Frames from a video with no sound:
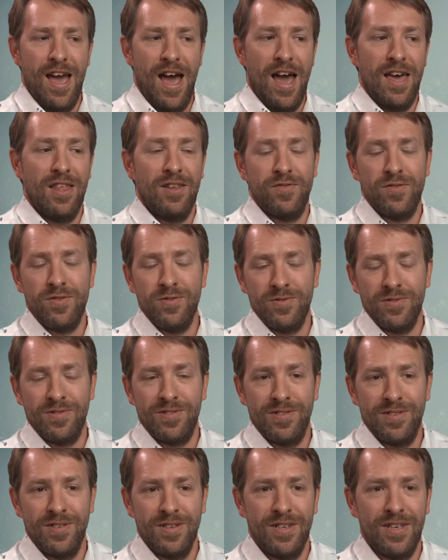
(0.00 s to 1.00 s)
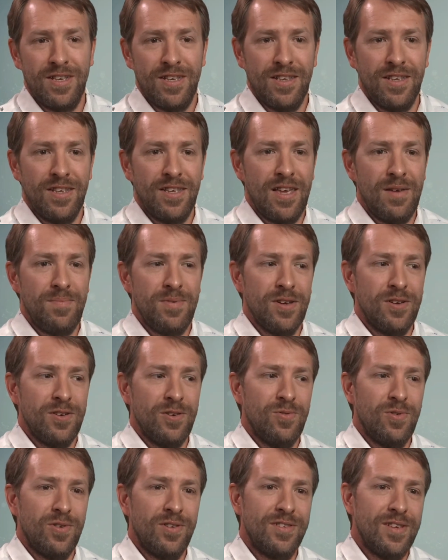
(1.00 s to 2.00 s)
and of course keeping a good
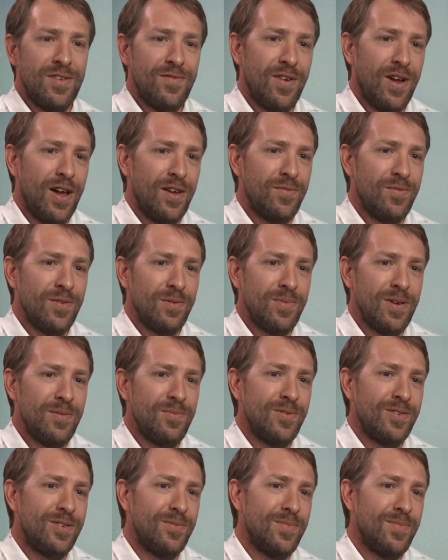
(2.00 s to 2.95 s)
quality of life among people with